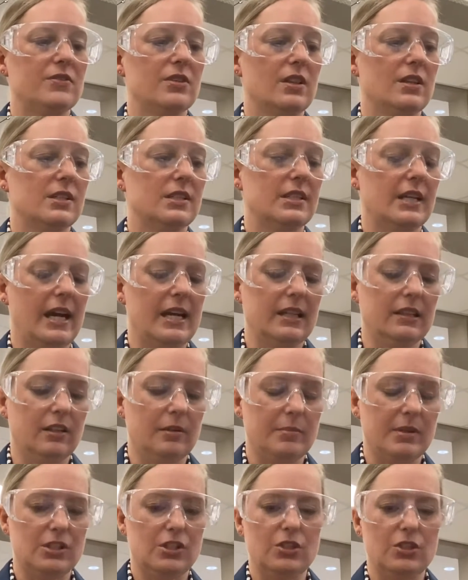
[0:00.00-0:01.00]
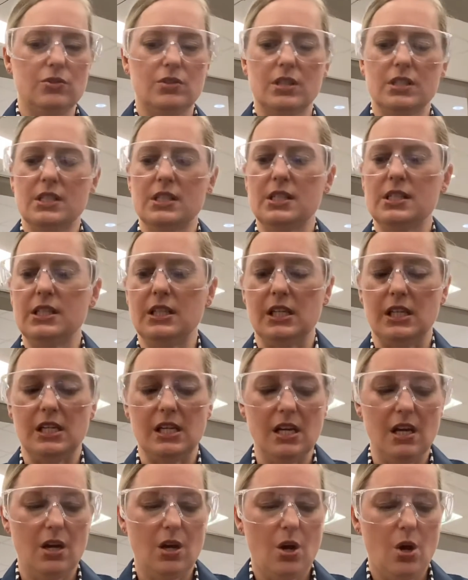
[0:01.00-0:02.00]
to the side a little bit so you can
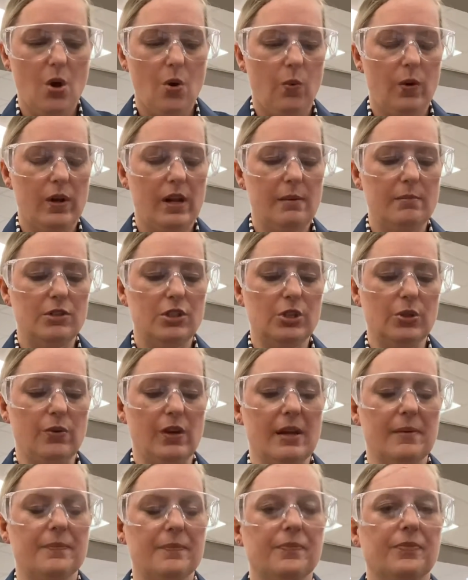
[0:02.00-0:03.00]
see what I'm doing.